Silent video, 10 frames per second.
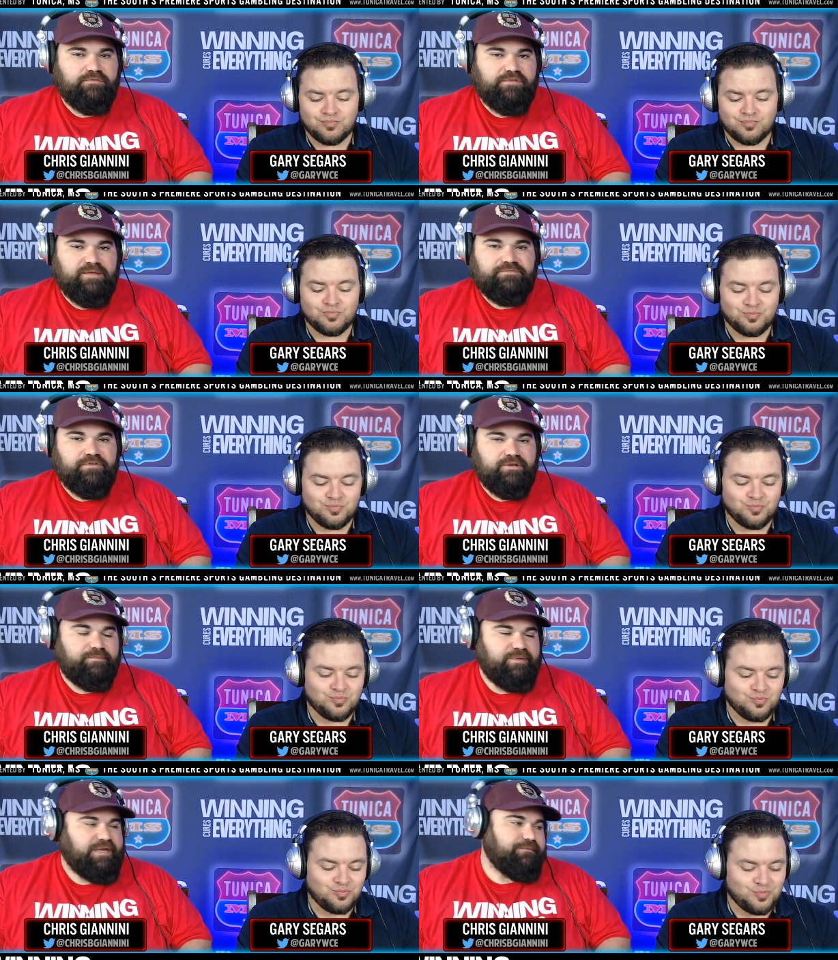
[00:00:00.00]
Speaker 1: games are going to
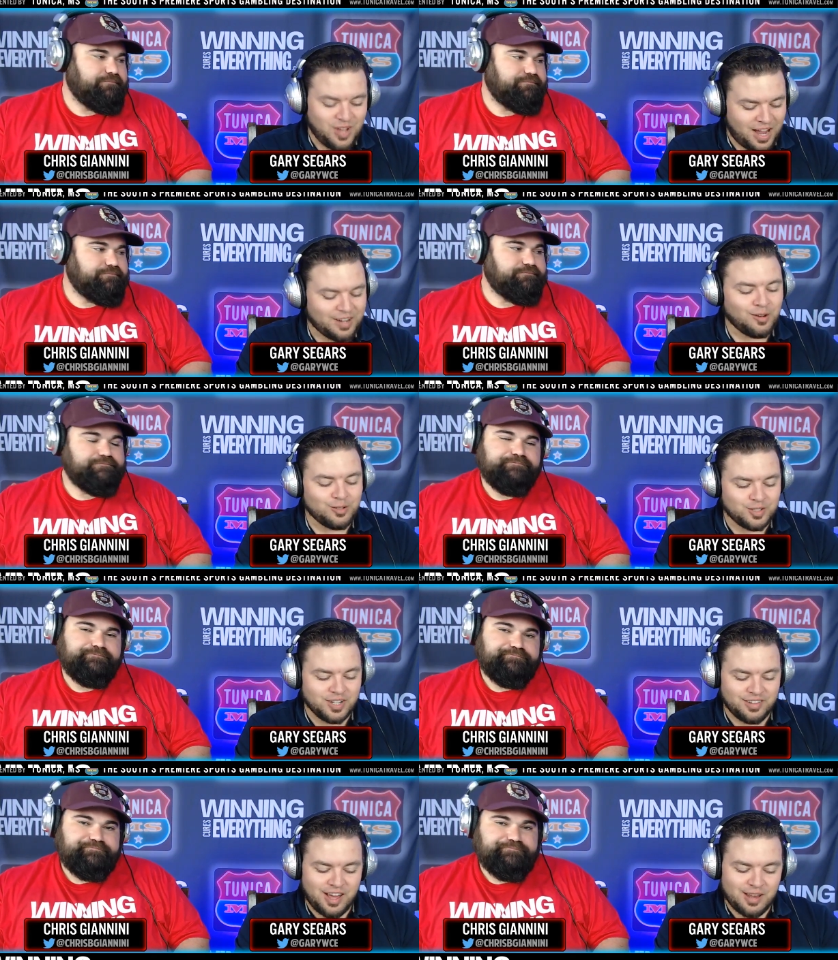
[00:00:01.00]
be. I can
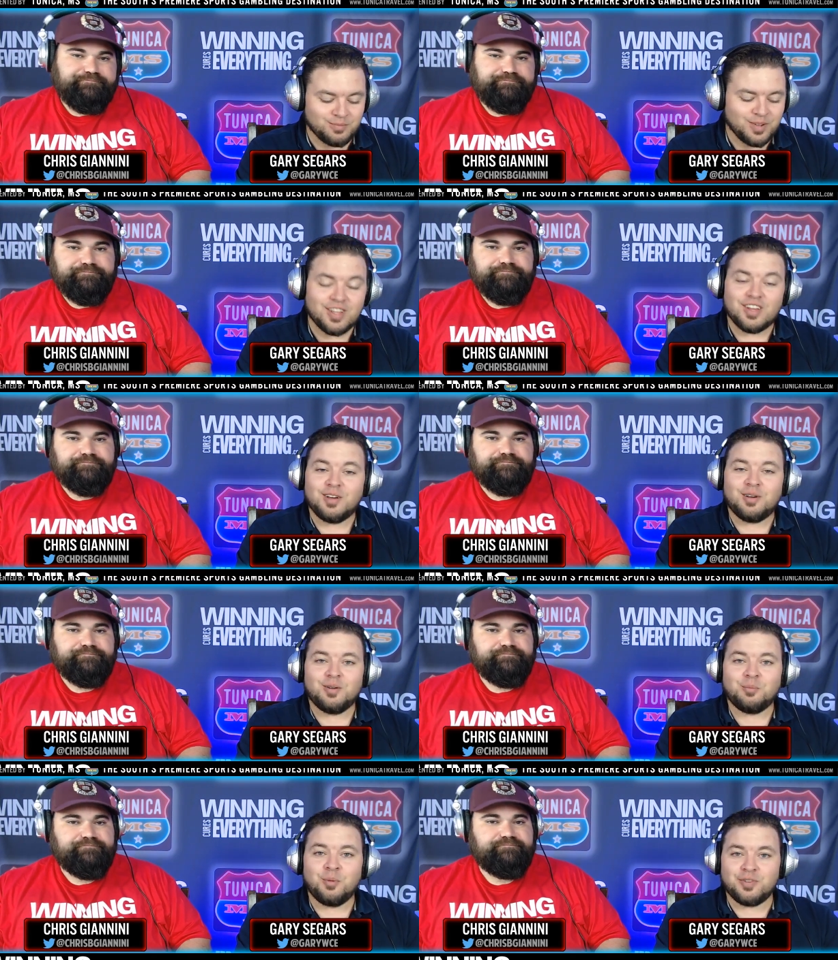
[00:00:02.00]
understand that.
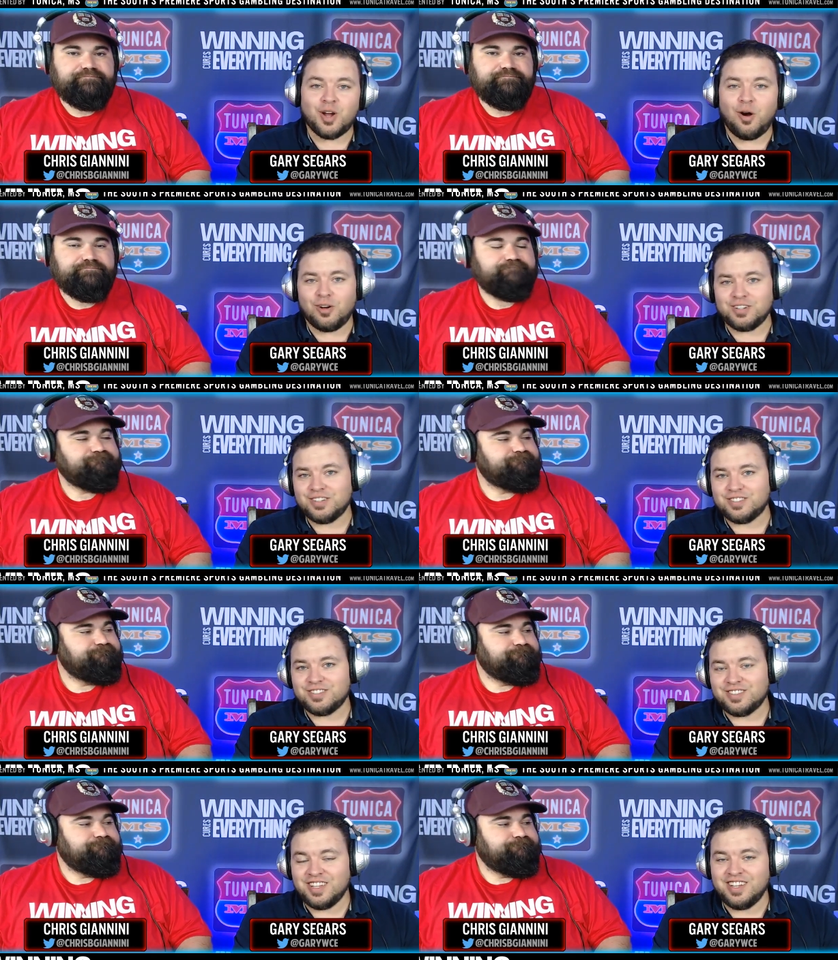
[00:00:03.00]
Moving on,
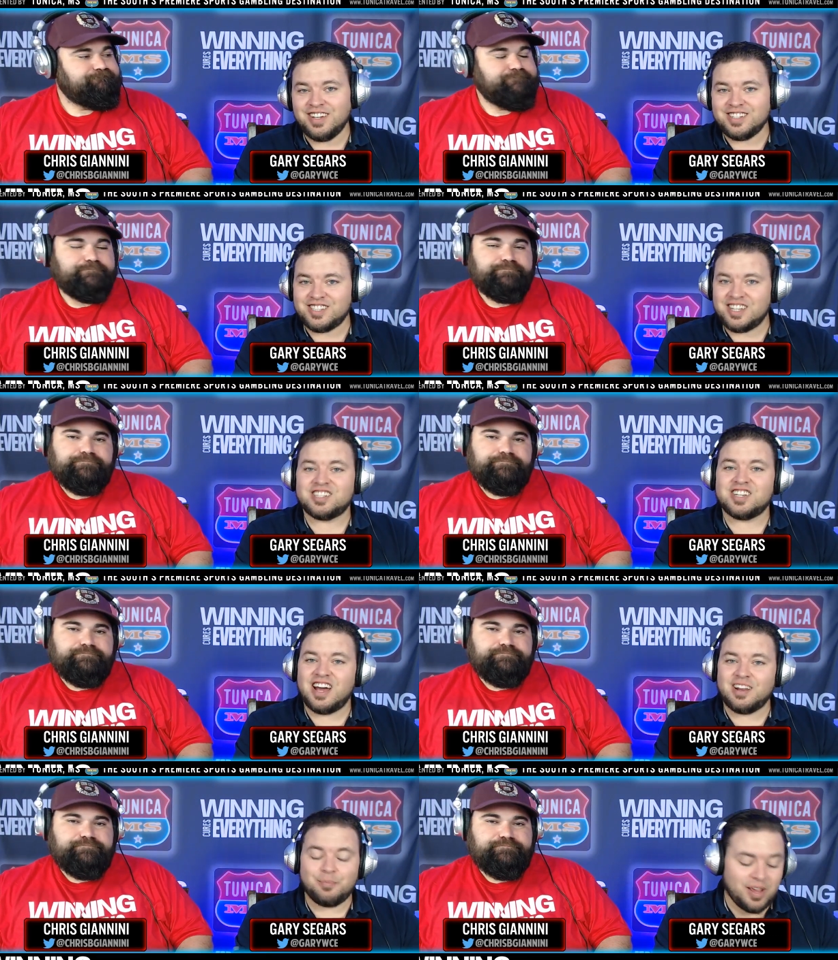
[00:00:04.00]
the
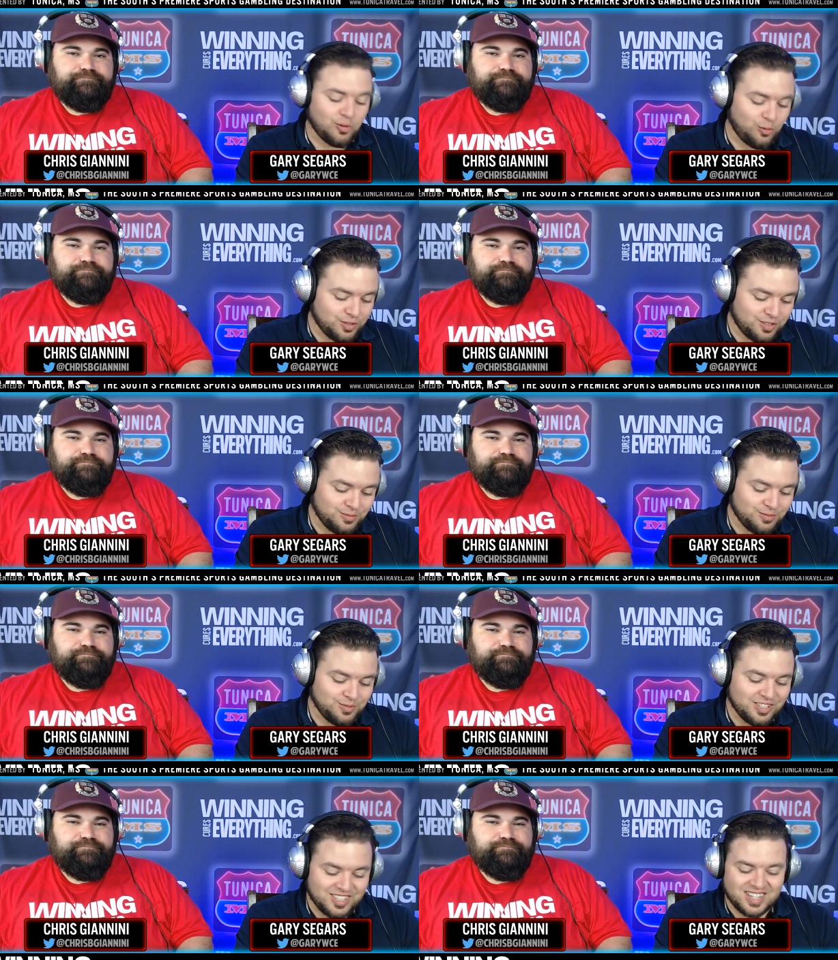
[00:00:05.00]
Cincinnati Bengals,
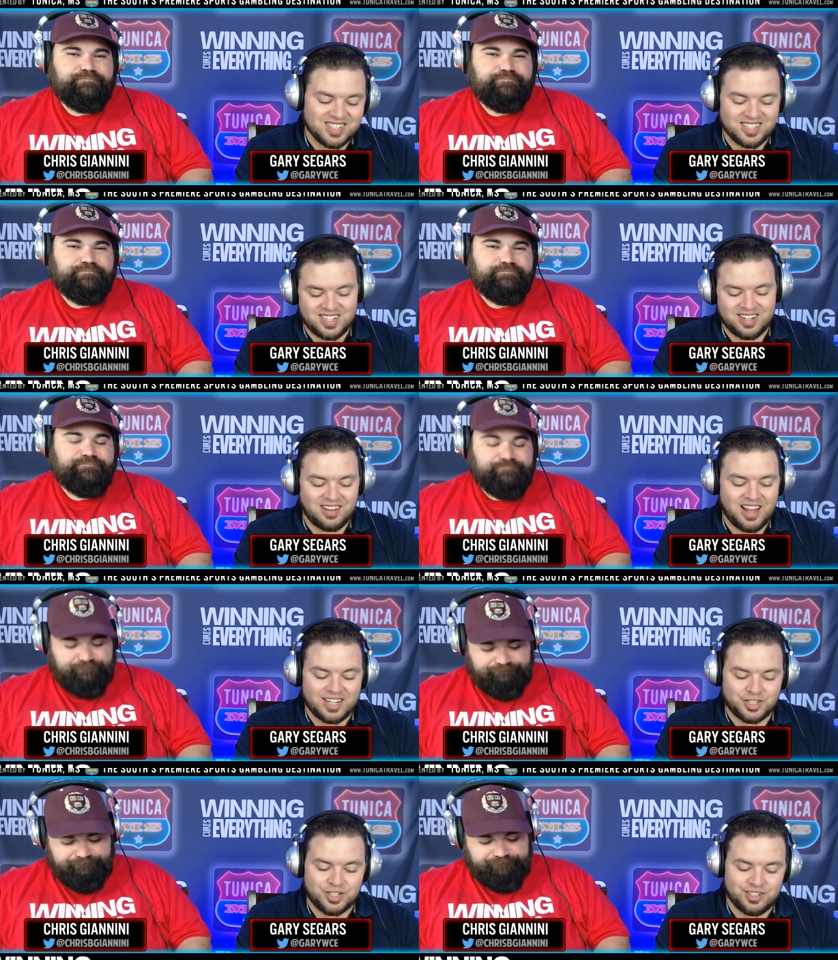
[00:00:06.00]
6-10
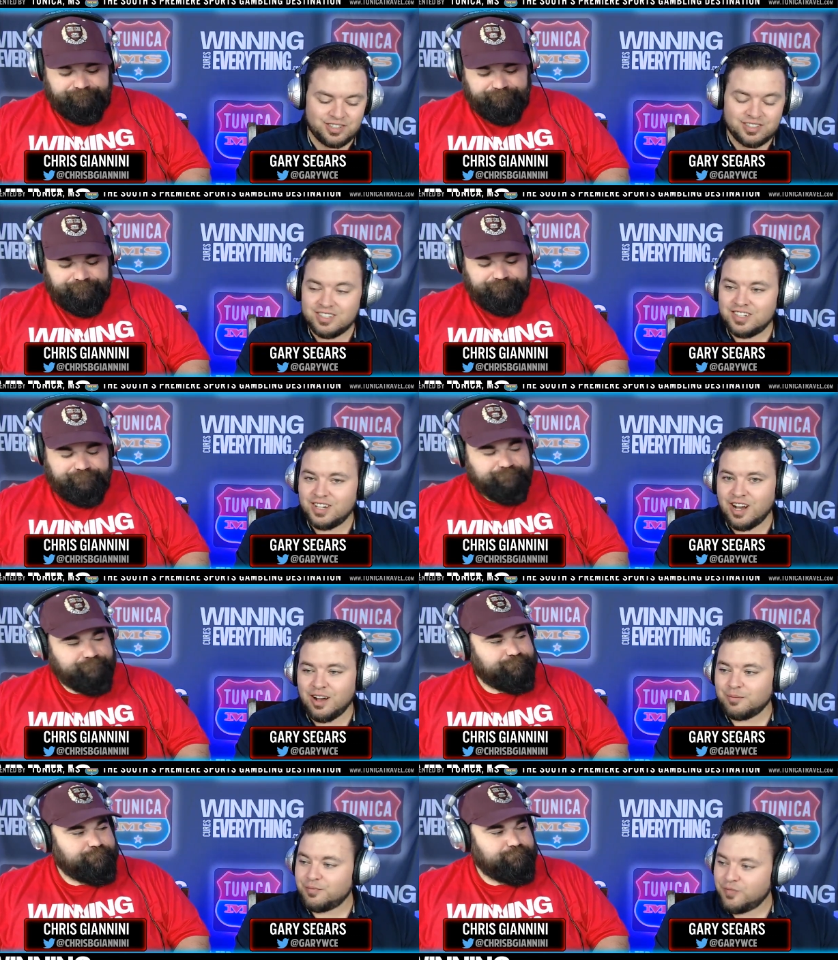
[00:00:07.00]
last year.
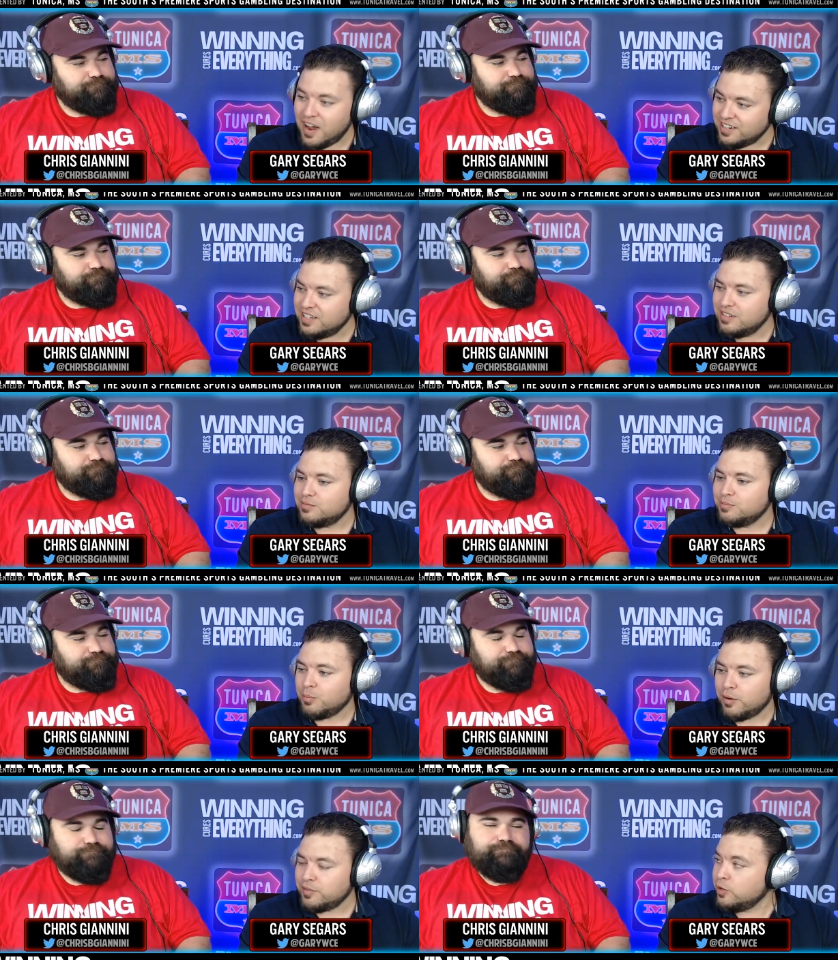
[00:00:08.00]
Finally...
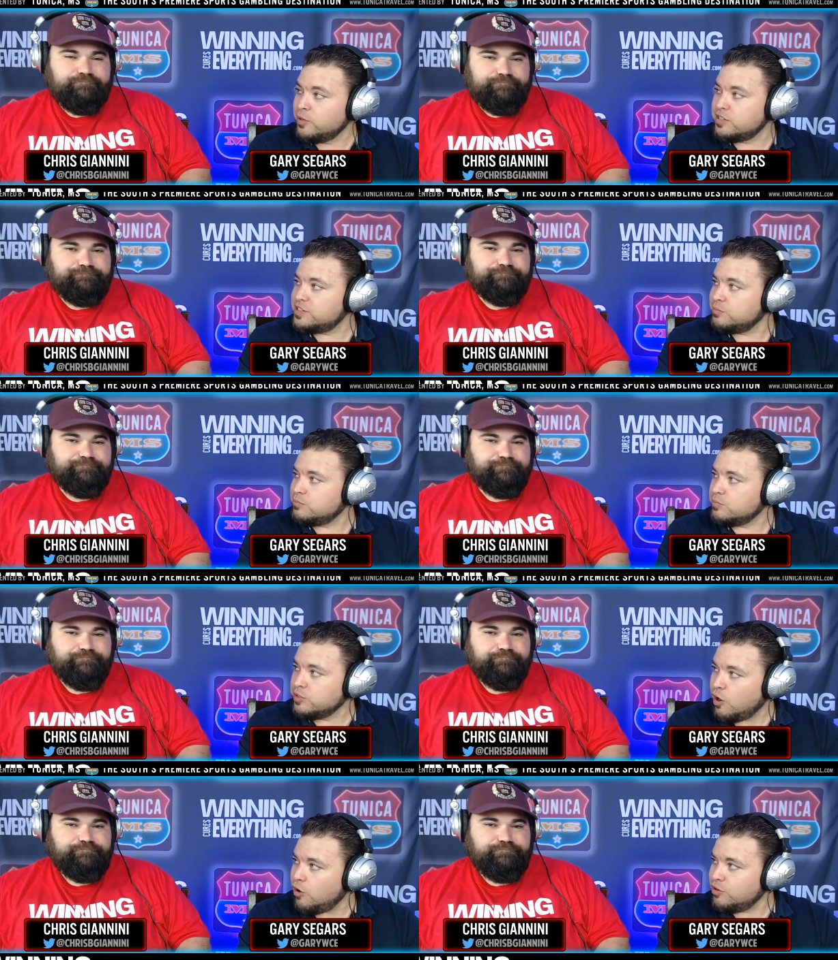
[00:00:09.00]
Marvin Lewis,
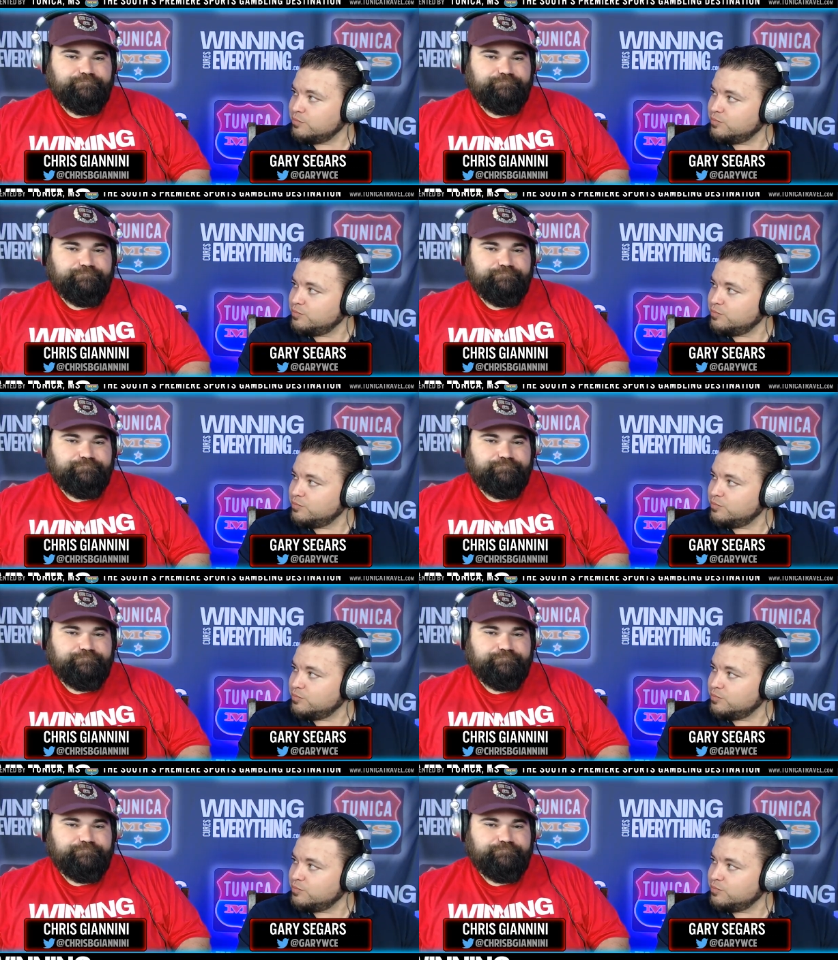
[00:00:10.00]
gone.